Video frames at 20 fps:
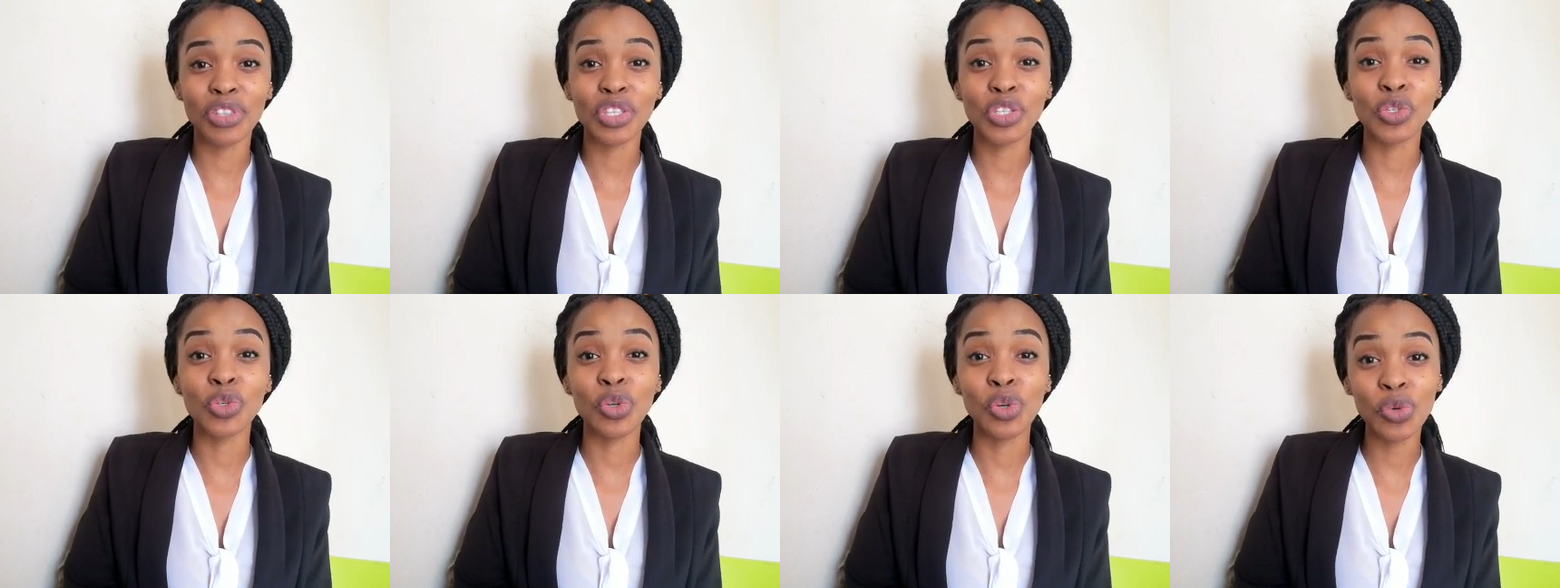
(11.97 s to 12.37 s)

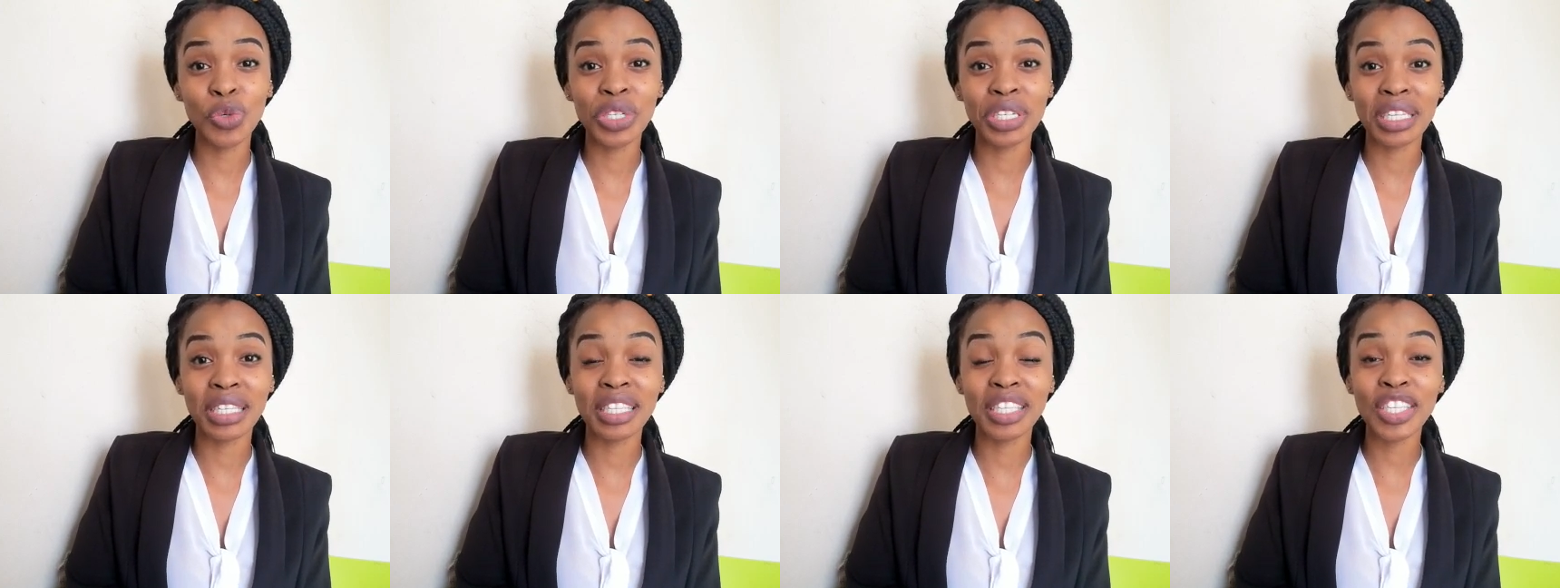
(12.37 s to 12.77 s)

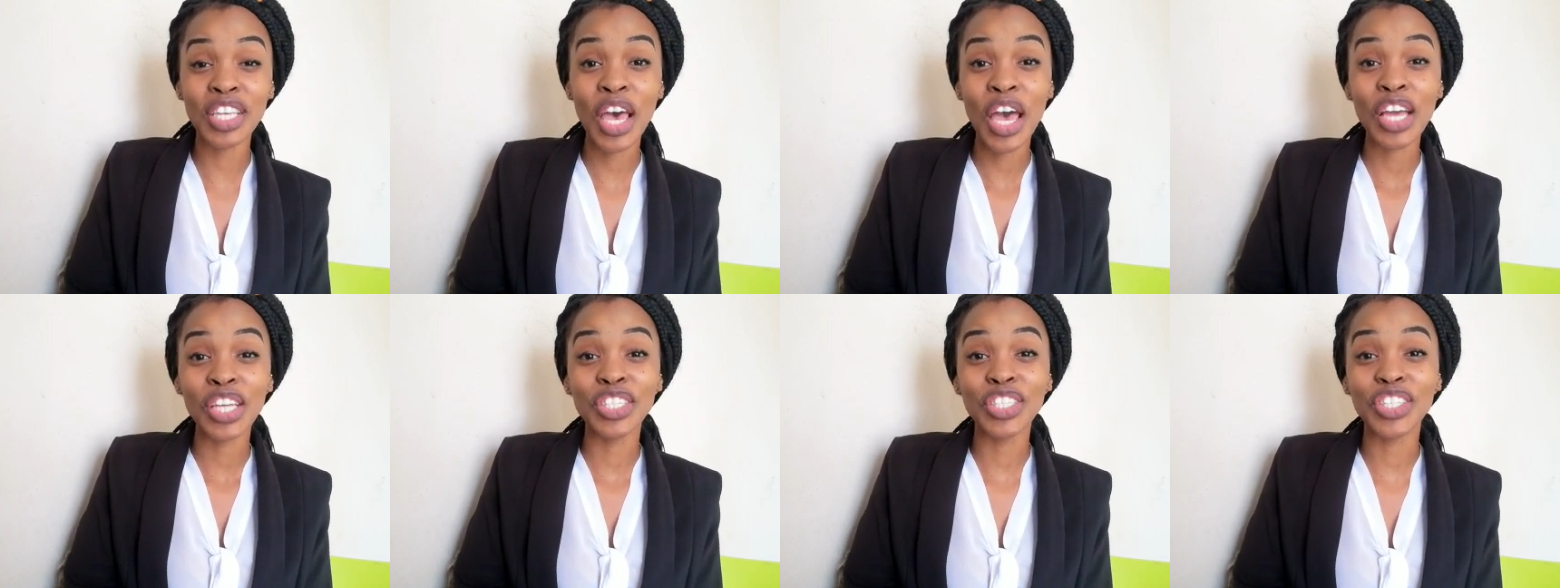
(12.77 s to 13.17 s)
solutions
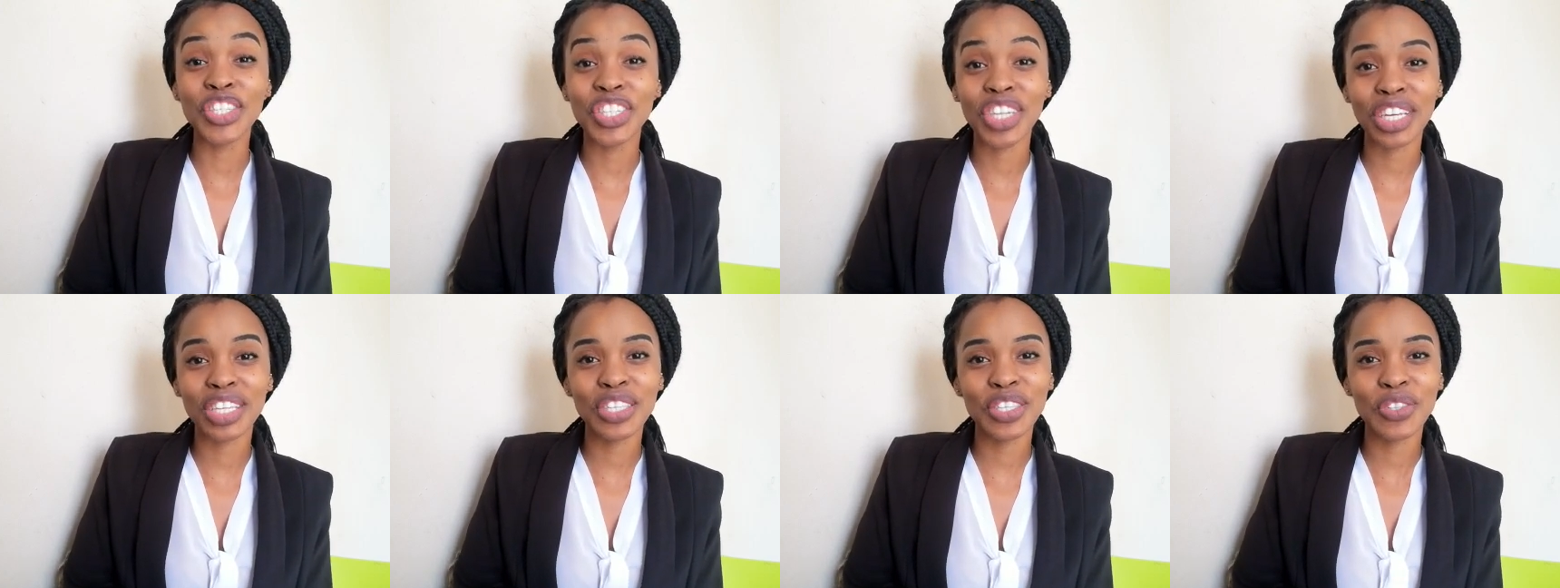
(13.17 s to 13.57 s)

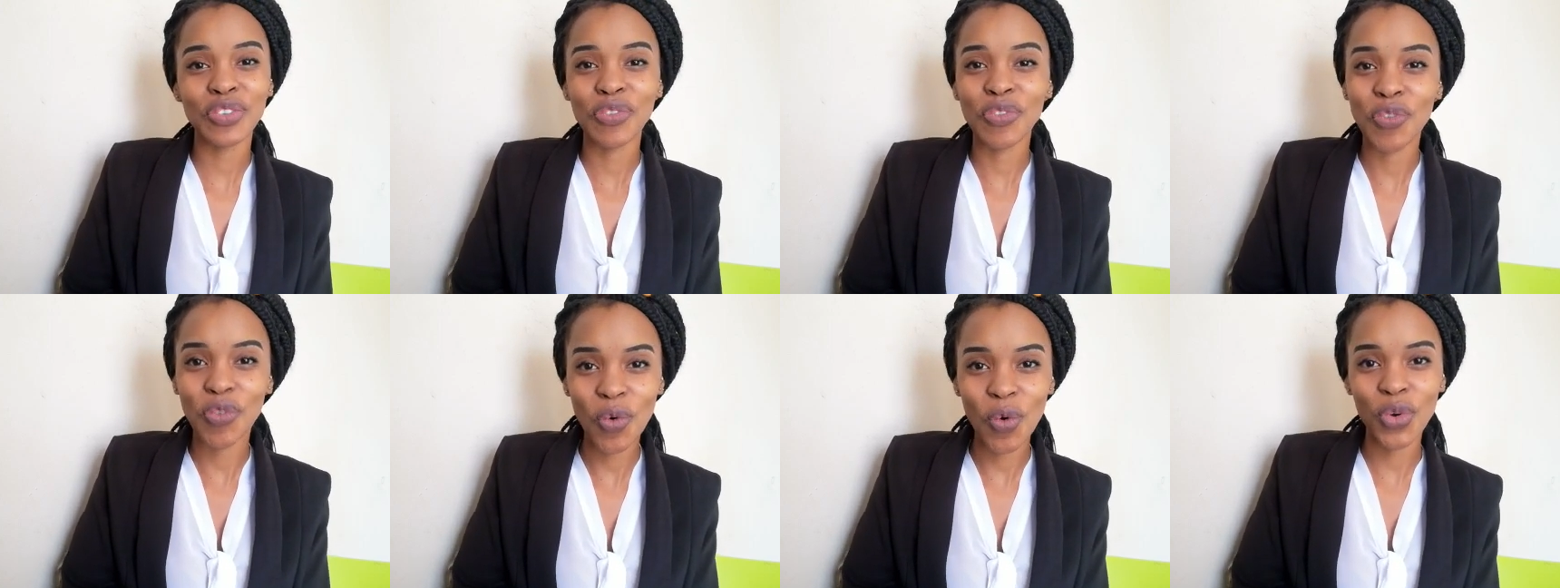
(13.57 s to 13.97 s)
just
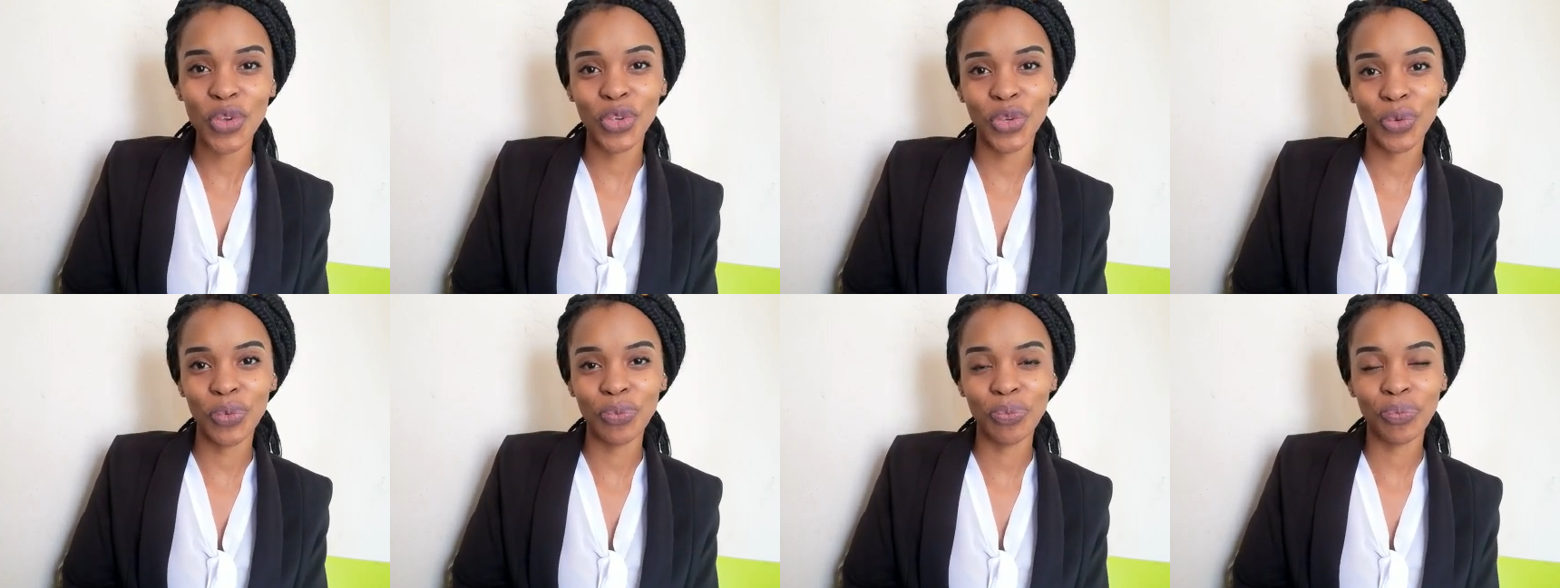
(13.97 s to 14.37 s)
for
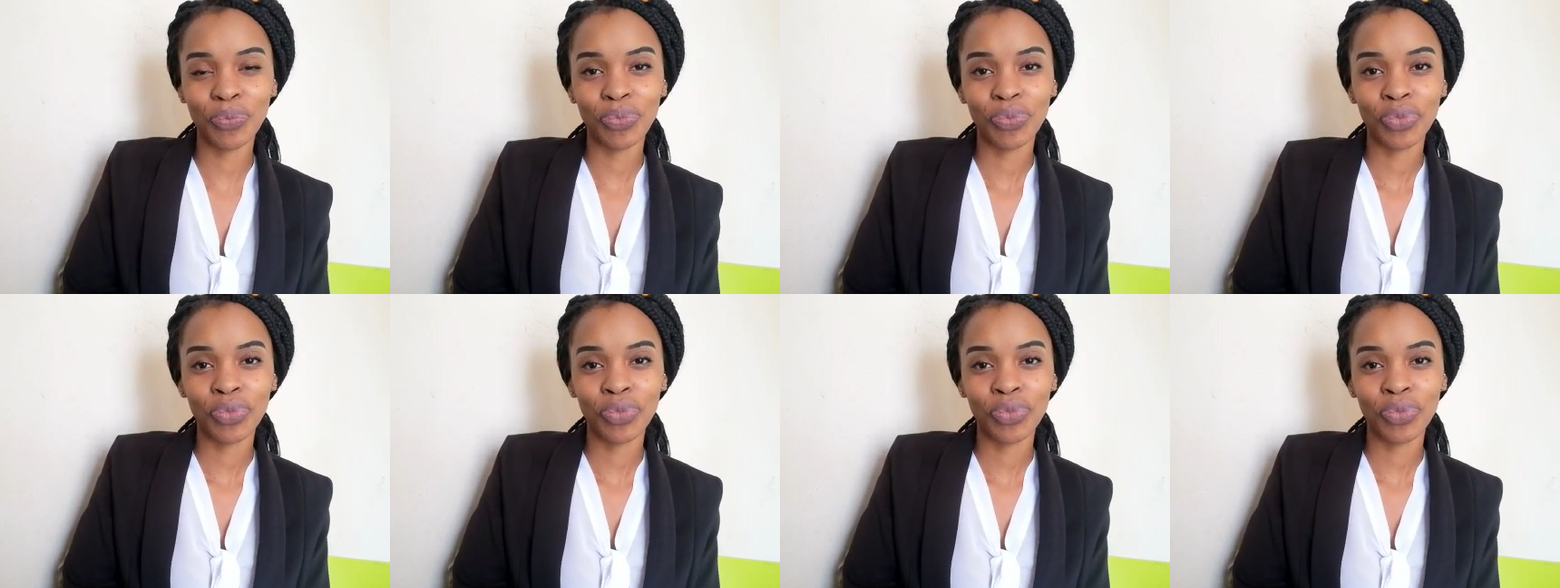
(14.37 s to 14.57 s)
you.